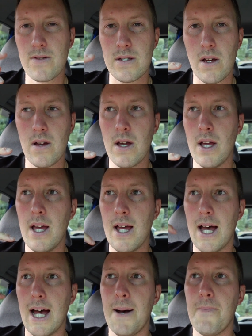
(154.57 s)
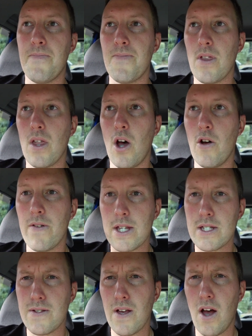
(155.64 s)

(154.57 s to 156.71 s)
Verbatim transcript: So um, over this,